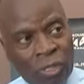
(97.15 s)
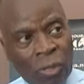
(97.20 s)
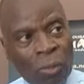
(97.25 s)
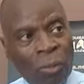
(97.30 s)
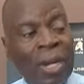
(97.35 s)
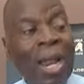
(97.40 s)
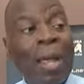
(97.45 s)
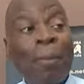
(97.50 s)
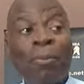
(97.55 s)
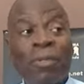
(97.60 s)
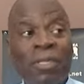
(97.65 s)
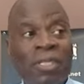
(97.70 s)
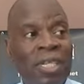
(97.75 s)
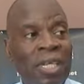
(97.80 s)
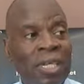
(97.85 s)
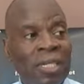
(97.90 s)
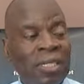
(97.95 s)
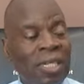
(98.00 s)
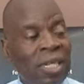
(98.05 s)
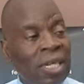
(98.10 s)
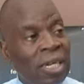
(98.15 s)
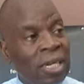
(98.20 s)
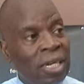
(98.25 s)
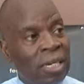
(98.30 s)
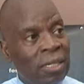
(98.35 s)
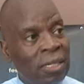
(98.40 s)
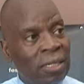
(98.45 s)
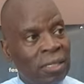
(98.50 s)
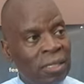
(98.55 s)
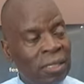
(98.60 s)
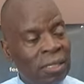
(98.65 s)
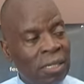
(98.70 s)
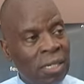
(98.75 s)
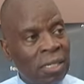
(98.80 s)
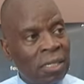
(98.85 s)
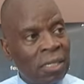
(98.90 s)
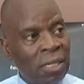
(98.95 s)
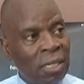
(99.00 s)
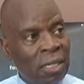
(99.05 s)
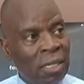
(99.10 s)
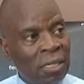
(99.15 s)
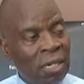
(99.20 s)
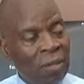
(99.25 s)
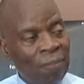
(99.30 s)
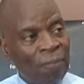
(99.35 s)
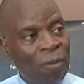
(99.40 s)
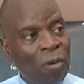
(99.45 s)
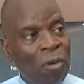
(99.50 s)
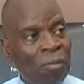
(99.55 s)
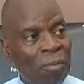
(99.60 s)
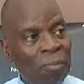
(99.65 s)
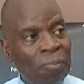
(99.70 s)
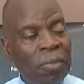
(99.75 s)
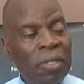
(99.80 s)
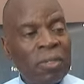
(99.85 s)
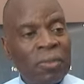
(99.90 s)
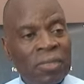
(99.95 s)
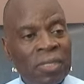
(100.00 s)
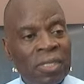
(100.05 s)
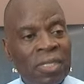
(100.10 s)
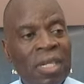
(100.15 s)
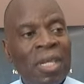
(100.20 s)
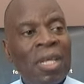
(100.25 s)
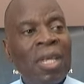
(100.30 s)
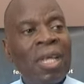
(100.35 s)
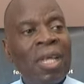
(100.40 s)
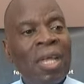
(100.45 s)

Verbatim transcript: what I project in that form of music.